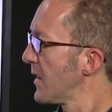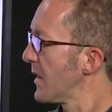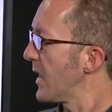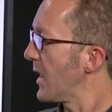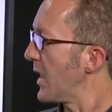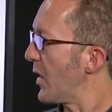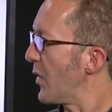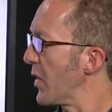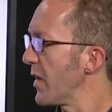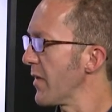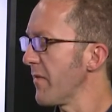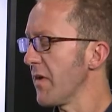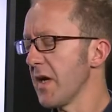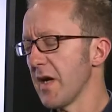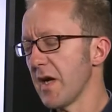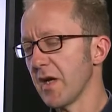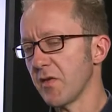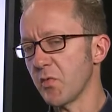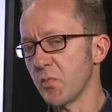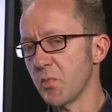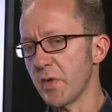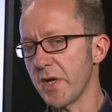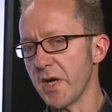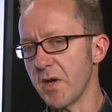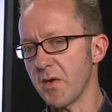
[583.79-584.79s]
However,
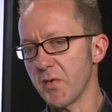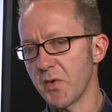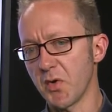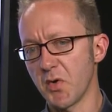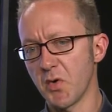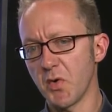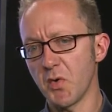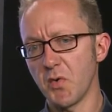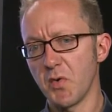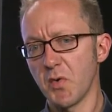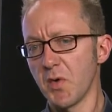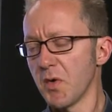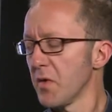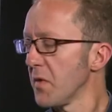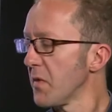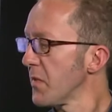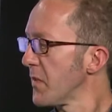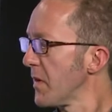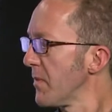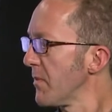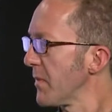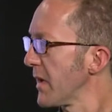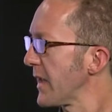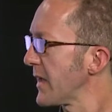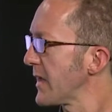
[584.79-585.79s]
as we now know,
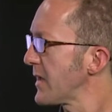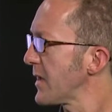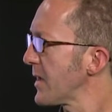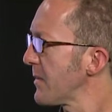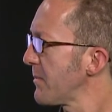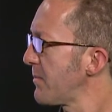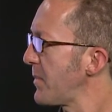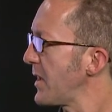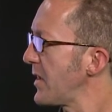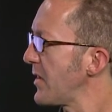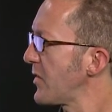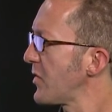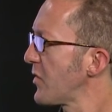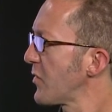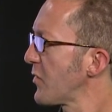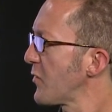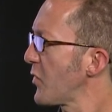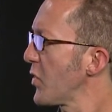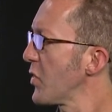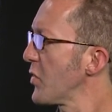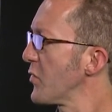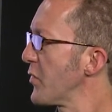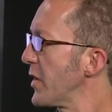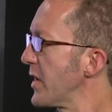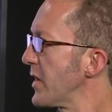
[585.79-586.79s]
the molecular basis
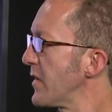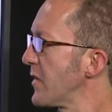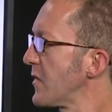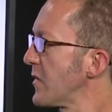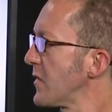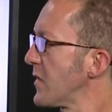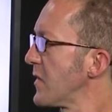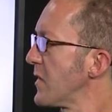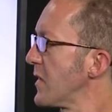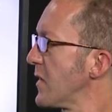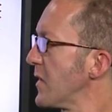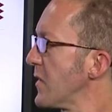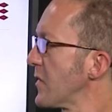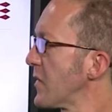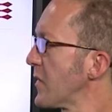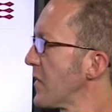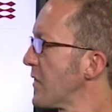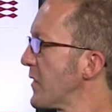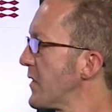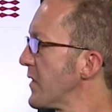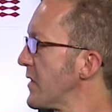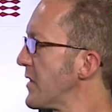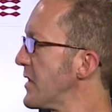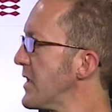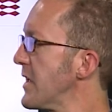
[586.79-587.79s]
for heredity is
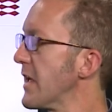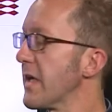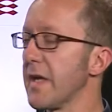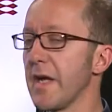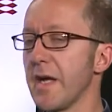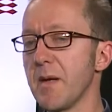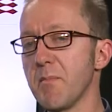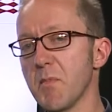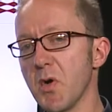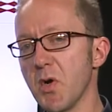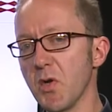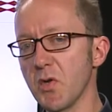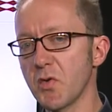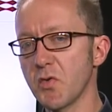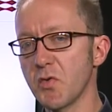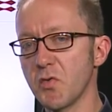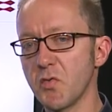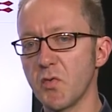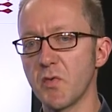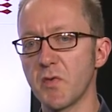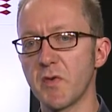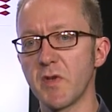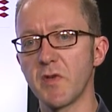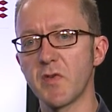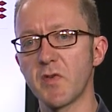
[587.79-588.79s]
the DNA
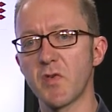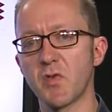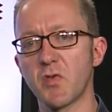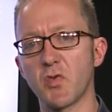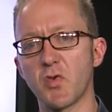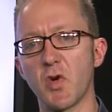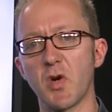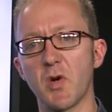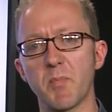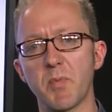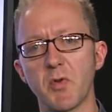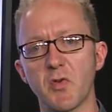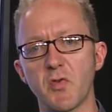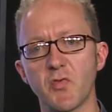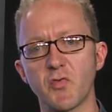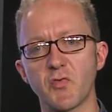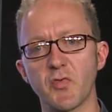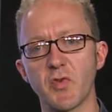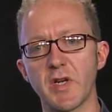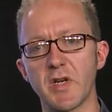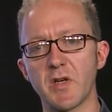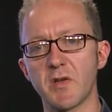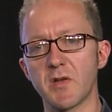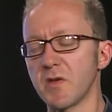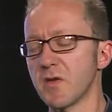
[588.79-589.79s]
molecule, this
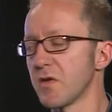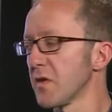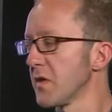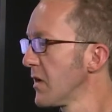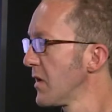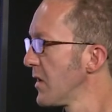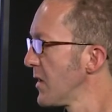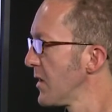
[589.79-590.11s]
double-stranded